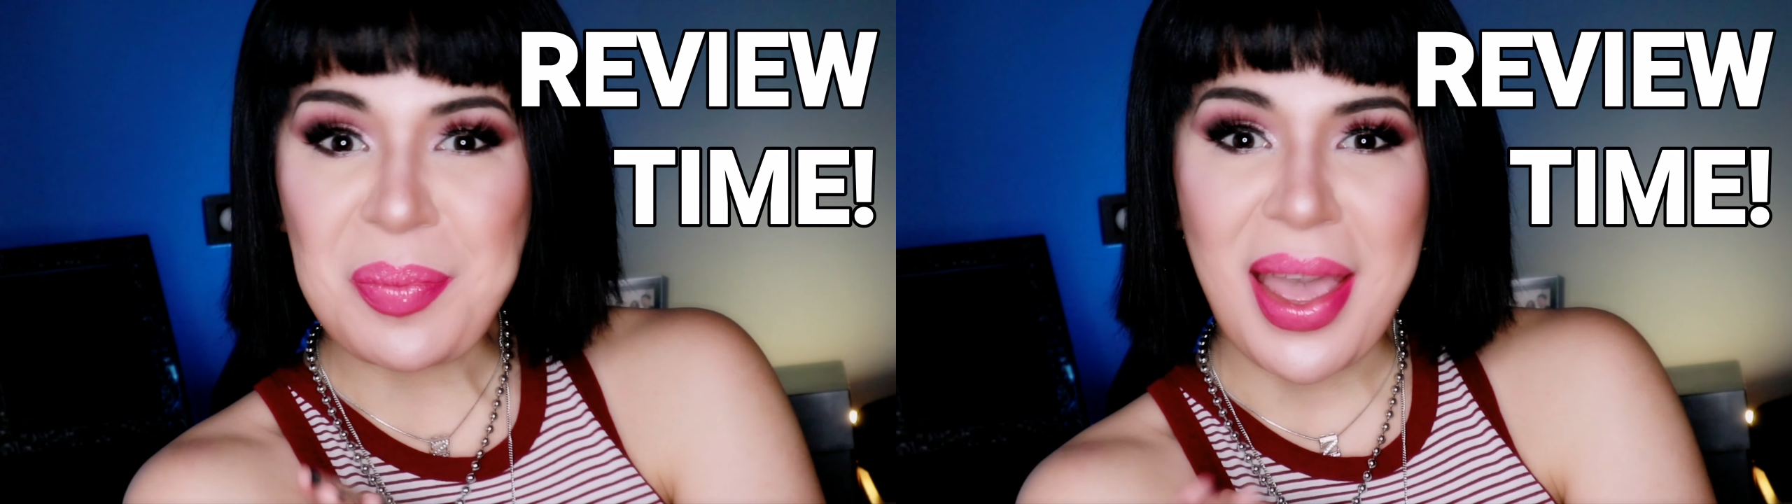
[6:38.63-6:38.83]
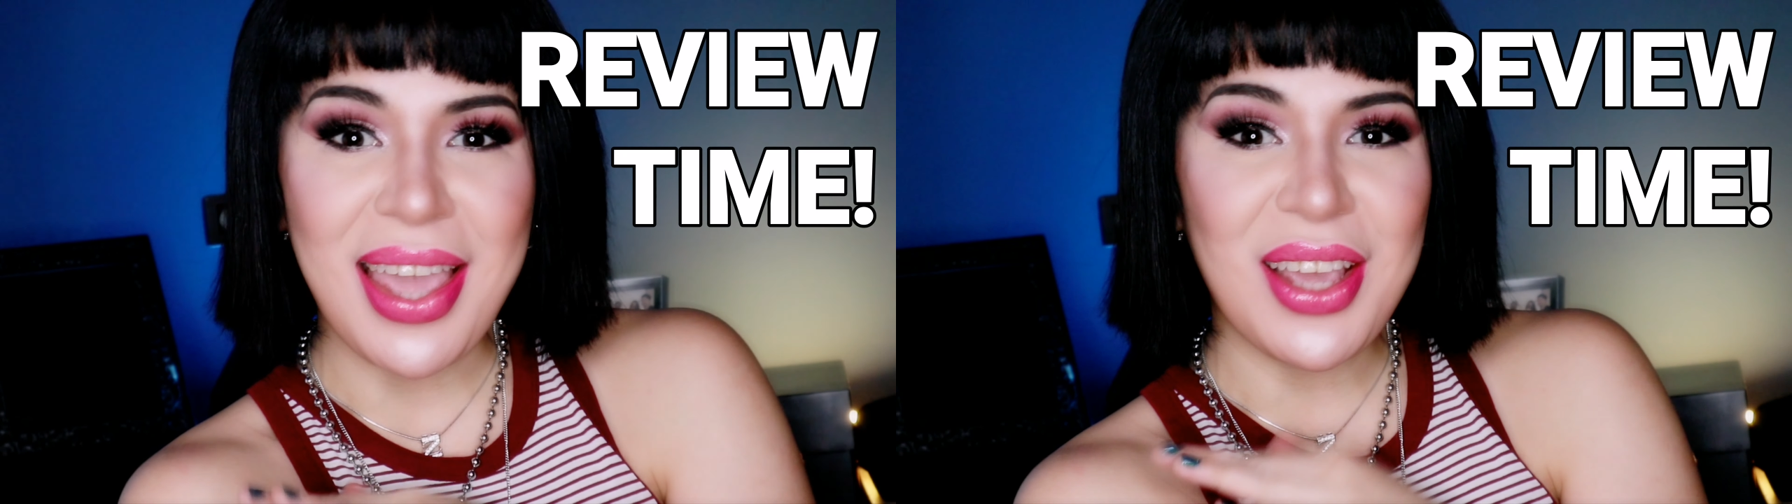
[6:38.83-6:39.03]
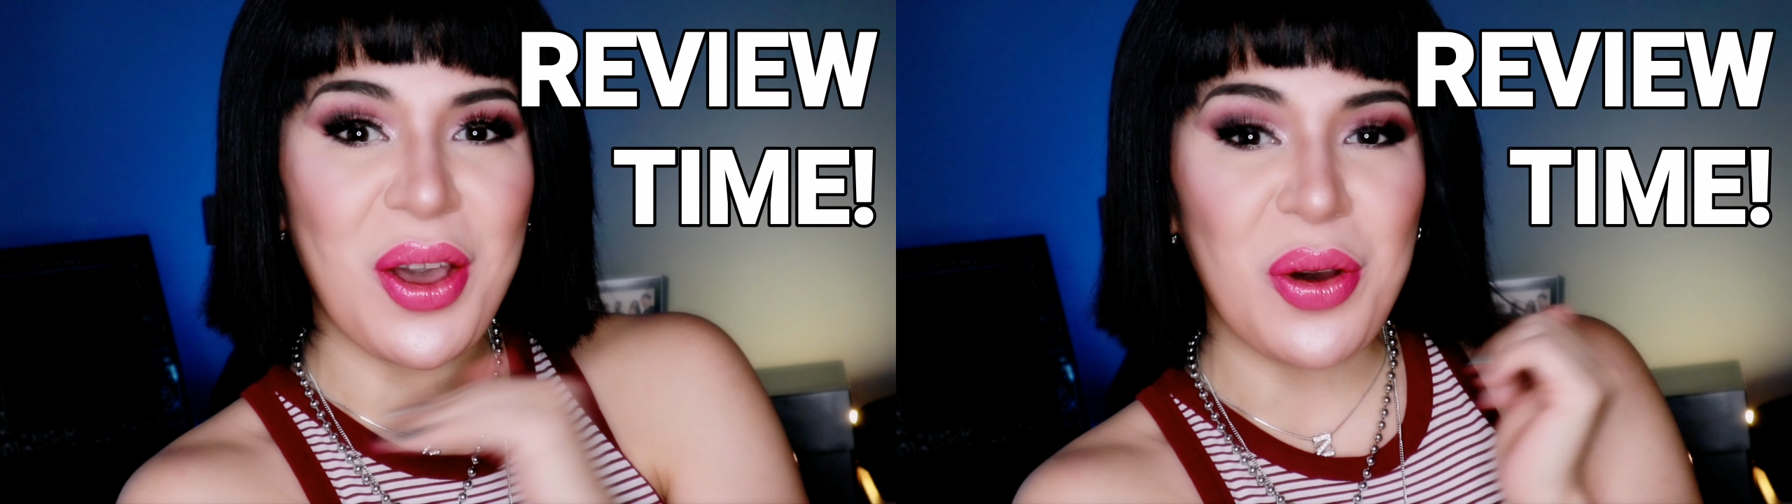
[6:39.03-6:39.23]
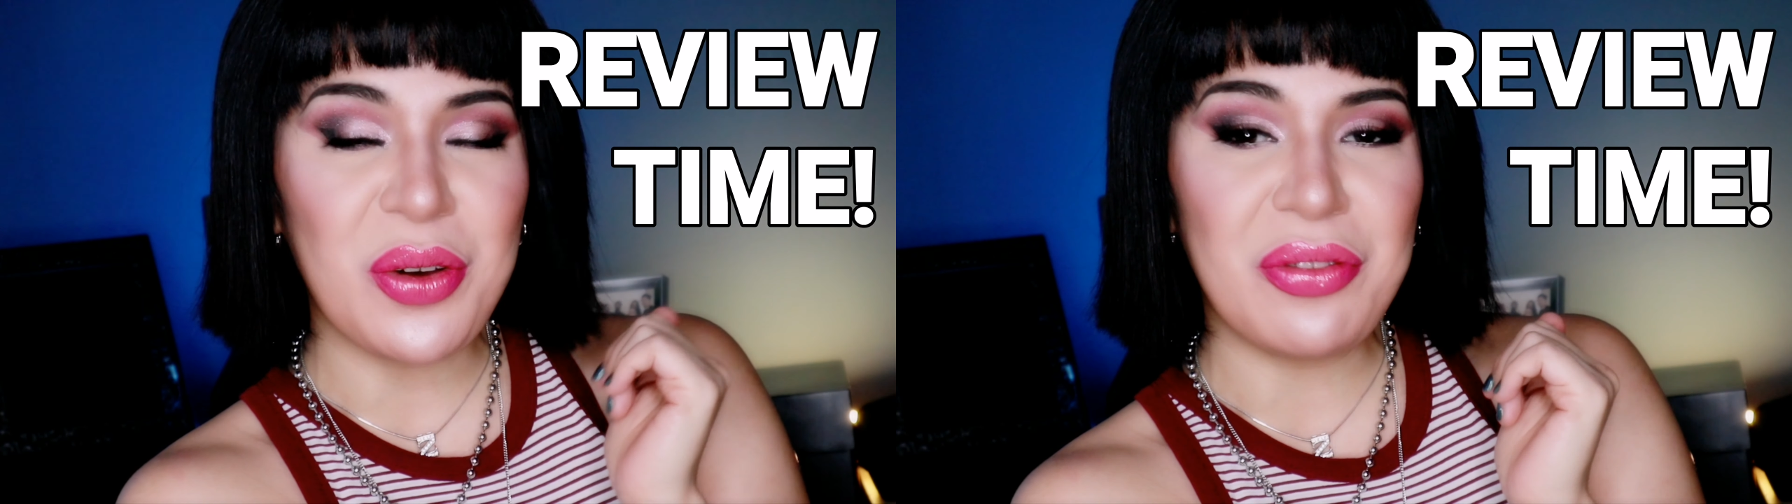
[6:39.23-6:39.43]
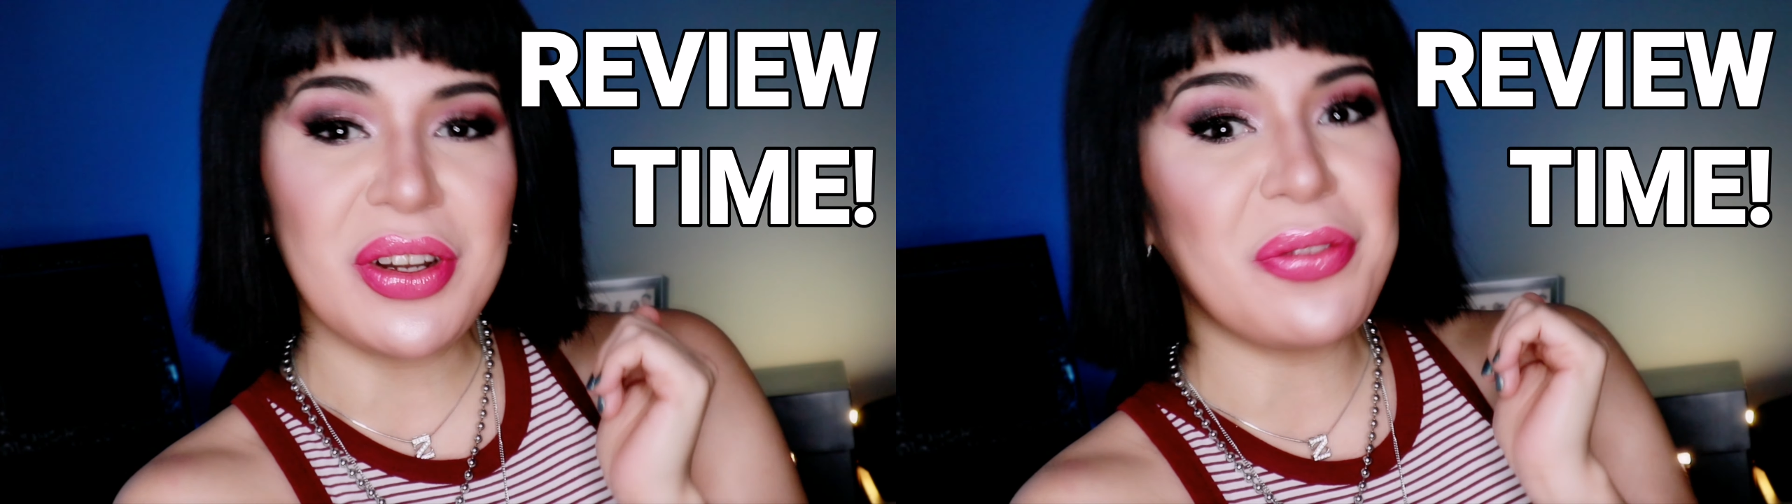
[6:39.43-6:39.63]

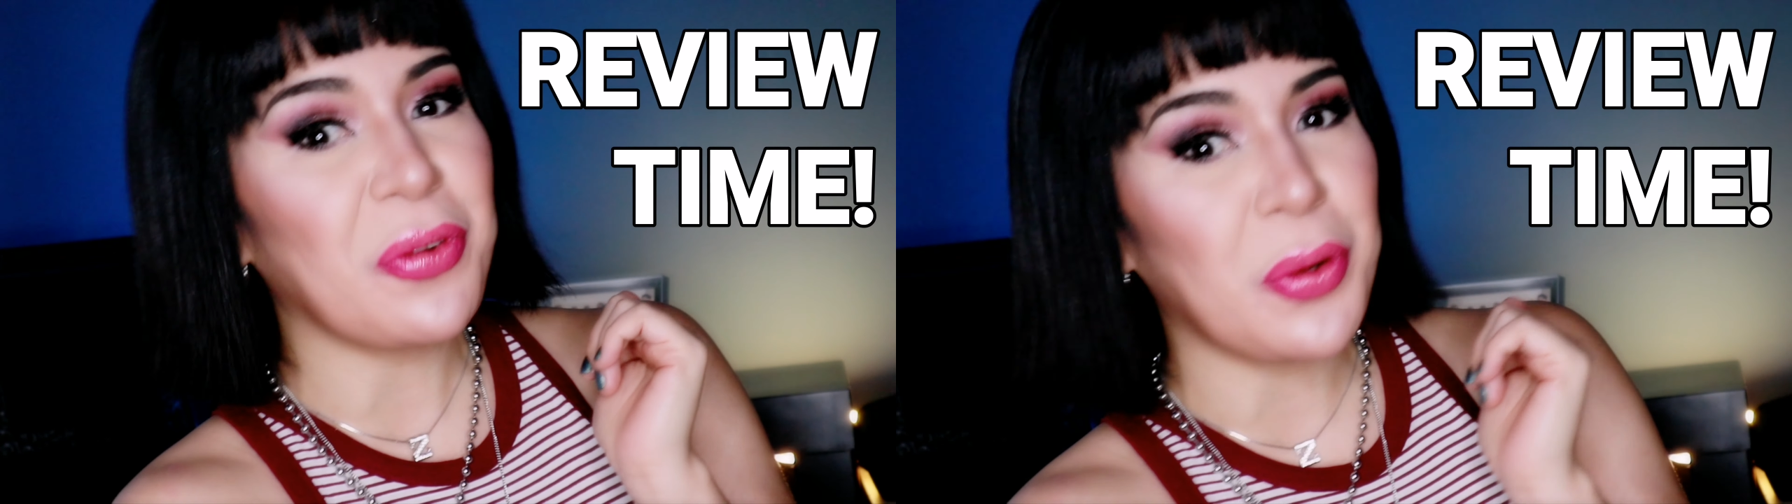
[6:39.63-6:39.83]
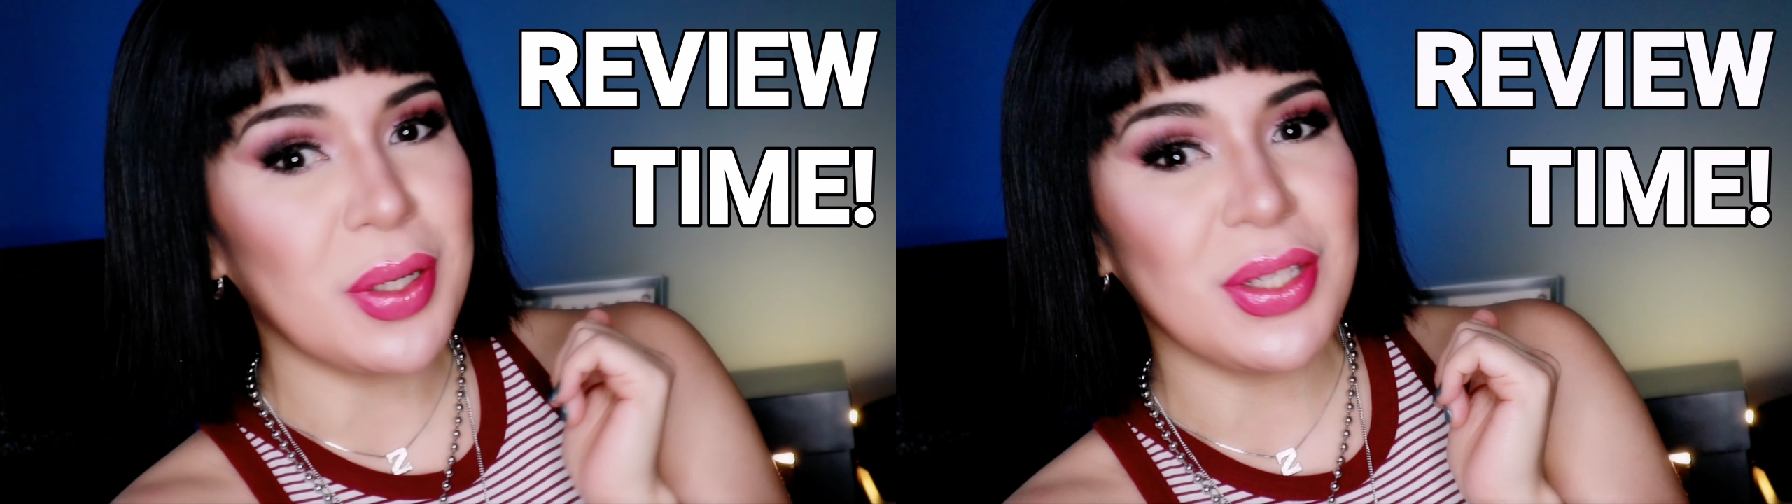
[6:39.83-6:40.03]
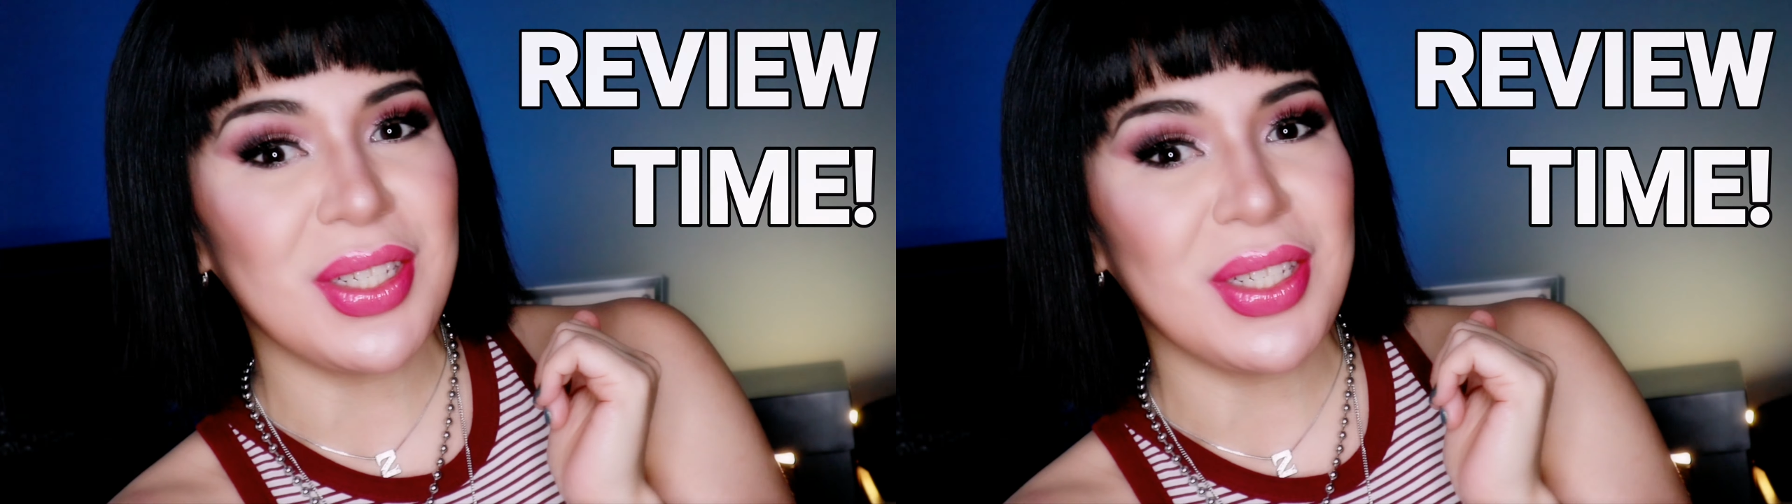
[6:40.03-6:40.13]
makeover for